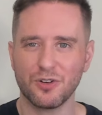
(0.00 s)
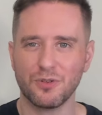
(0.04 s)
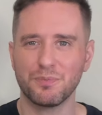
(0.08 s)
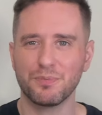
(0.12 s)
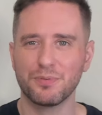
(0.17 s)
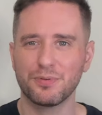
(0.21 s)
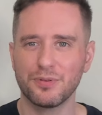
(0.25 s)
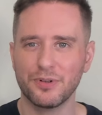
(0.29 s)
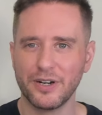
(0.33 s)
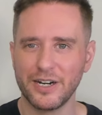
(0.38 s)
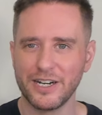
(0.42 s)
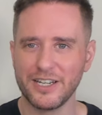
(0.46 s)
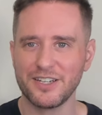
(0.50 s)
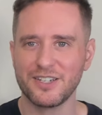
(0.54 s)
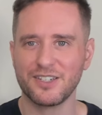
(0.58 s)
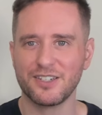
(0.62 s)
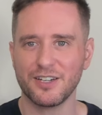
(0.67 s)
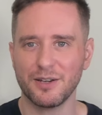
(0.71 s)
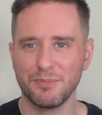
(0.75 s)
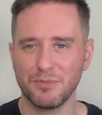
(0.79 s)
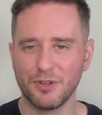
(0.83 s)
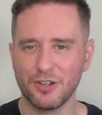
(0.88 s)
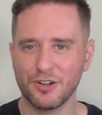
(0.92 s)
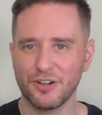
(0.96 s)
pretty
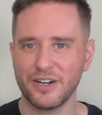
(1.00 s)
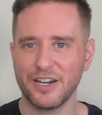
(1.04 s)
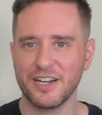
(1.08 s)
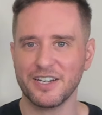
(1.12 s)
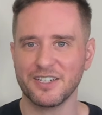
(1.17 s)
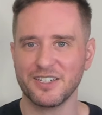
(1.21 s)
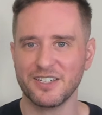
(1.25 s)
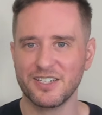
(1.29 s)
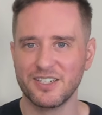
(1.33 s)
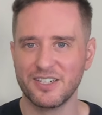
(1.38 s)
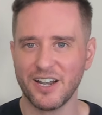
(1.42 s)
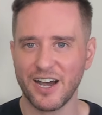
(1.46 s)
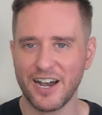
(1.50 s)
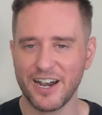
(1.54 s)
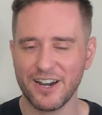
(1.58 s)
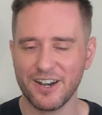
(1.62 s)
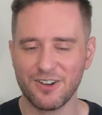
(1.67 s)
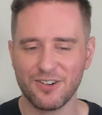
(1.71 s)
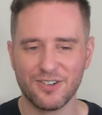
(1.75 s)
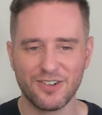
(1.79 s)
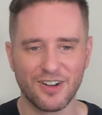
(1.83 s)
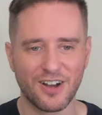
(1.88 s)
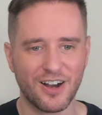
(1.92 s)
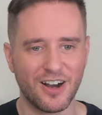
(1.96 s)
similar in
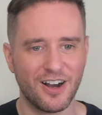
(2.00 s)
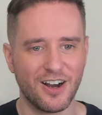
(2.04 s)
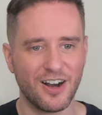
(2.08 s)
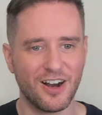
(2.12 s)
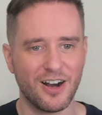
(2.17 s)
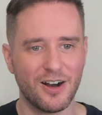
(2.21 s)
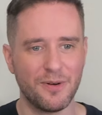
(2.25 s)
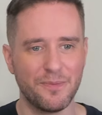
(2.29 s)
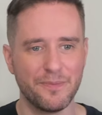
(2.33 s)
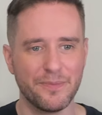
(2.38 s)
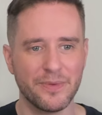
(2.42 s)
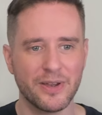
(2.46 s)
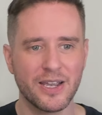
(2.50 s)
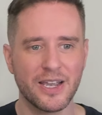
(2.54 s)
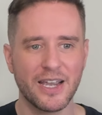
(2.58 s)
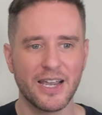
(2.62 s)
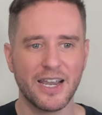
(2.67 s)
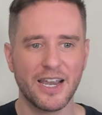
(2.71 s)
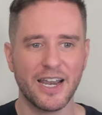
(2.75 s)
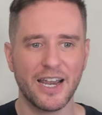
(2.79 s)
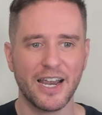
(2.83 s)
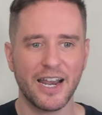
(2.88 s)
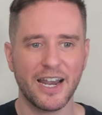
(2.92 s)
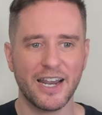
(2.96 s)
style.
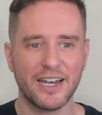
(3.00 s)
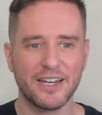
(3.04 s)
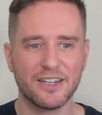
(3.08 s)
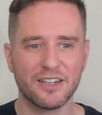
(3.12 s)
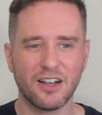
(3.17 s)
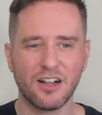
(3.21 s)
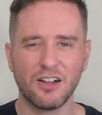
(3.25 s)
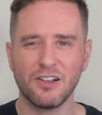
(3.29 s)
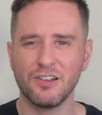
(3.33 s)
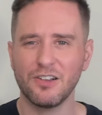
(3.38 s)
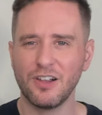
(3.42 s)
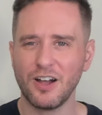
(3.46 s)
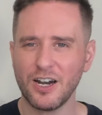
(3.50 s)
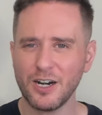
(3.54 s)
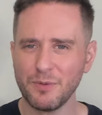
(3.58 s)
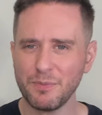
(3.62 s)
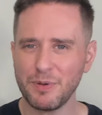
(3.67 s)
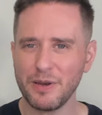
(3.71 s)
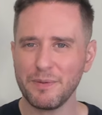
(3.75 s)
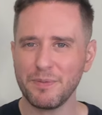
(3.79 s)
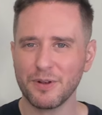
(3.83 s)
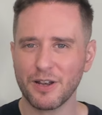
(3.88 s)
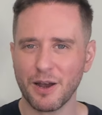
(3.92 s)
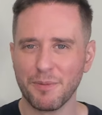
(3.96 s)
And a lot of
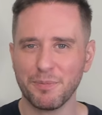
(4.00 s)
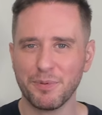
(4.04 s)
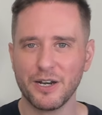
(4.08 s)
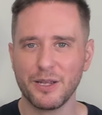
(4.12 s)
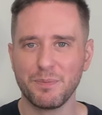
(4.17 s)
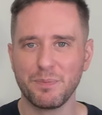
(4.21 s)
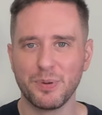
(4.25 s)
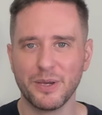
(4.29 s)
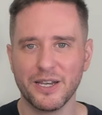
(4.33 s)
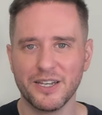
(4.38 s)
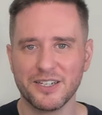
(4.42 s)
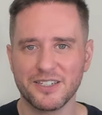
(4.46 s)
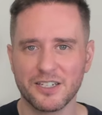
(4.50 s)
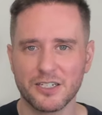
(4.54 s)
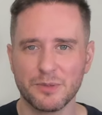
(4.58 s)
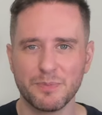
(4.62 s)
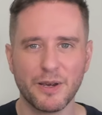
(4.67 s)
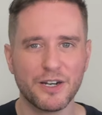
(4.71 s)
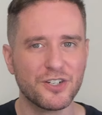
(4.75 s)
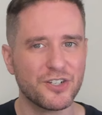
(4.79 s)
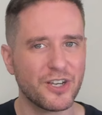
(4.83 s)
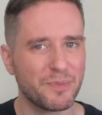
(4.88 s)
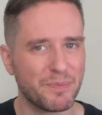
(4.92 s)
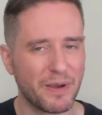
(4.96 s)
people got pretty pissed,
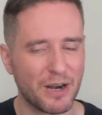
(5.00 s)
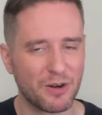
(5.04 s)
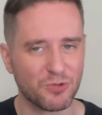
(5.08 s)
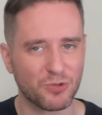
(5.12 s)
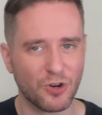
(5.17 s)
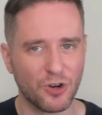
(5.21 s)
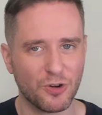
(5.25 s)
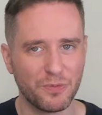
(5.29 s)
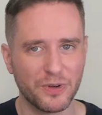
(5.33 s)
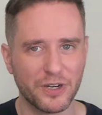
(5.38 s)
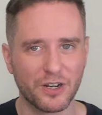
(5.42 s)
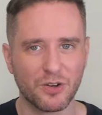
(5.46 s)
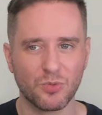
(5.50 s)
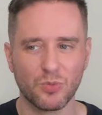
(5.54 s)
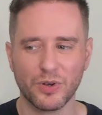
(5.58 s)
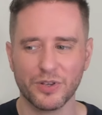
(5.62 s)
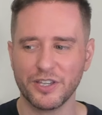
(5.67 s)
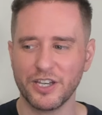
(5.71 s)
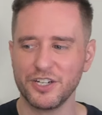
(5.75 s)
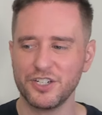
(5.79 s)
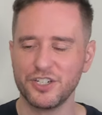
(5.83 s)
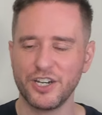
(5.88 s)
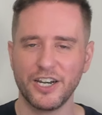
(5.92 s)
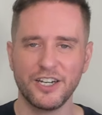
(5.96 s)
especially Ben Romick, when
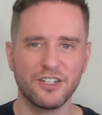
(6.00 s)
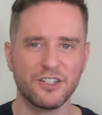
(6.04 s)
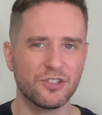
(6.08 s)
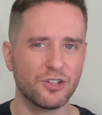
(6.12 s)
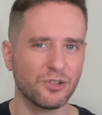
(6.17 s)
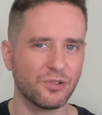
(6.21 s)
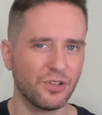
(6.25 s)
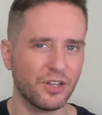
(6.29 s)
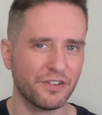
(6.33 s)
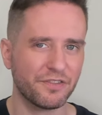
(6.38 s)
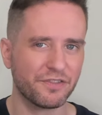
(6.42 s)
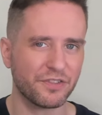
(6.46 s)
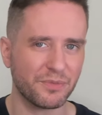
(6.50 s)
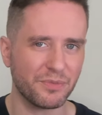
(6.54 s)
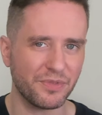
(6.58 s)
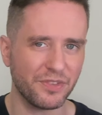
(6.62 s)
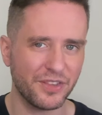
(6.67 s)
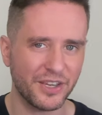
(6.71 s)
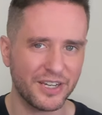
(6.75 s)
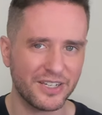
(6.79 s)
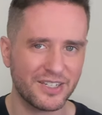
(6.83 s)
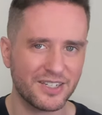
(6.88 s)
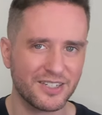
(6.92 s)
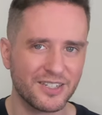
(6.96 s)
they changed their look from
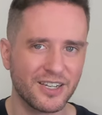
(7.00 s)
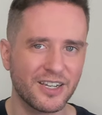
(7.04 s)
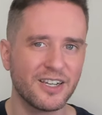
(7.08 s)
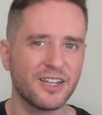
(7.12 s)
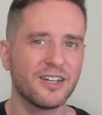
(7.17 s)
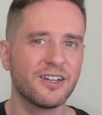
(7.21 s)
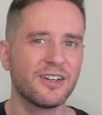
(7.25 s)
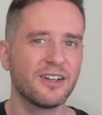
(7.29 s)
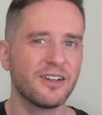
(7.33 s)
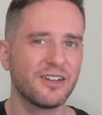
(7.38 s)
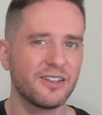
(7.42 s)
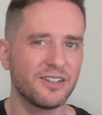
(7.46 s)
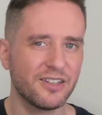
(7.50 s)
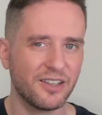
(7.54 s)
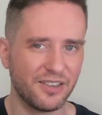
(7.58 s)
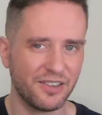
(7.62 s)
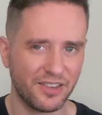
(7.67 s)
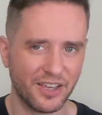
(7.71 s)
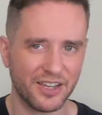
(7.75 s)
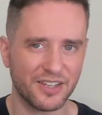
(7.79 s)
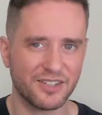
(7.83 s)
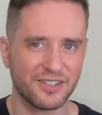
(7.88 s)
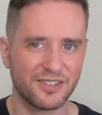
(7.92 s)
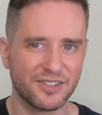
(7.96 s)
this to
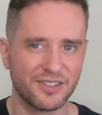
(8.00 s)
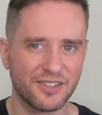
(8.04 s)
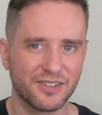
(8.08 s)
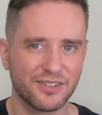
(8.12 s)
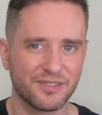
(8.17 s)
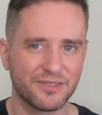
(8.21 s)
this.